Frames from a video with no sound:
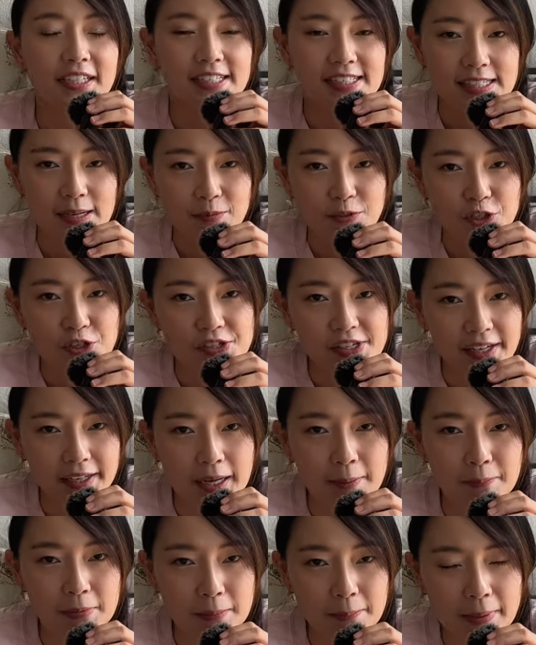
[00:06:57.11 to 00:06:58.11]
exceptions that
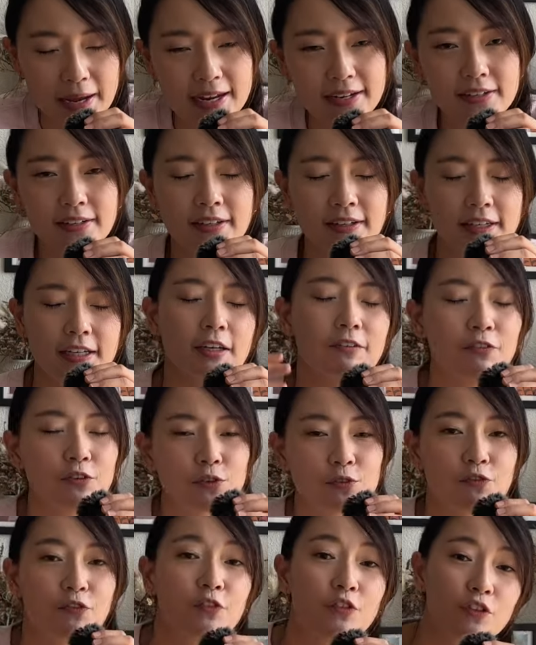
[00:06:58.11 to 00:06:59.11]
can be made if
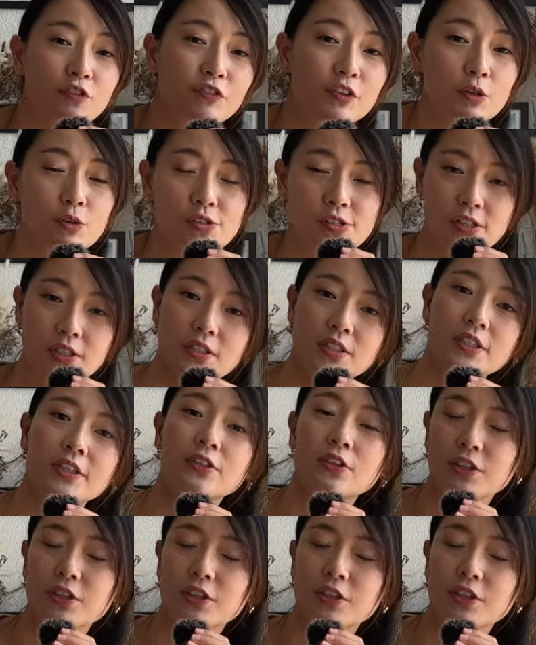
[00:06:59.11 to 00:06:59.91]
you fulfill certain